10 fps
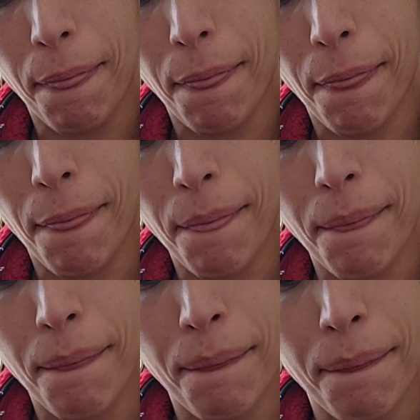
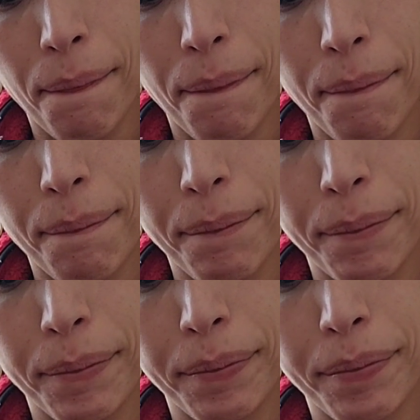
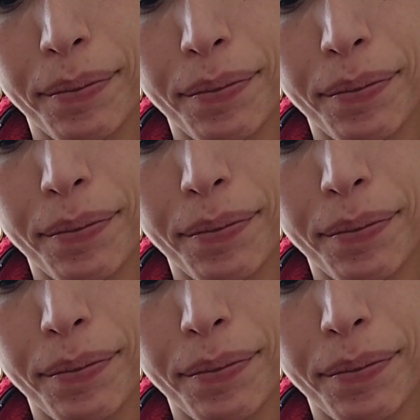(silence)